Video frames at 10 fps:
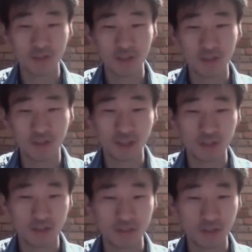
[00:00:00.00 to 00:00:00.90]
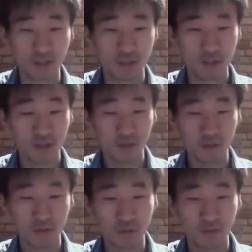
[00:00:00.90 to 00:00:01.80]
either said something to
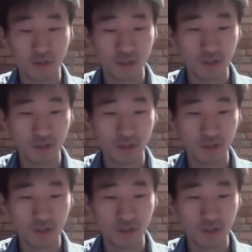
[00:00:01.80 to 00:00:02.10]
the effect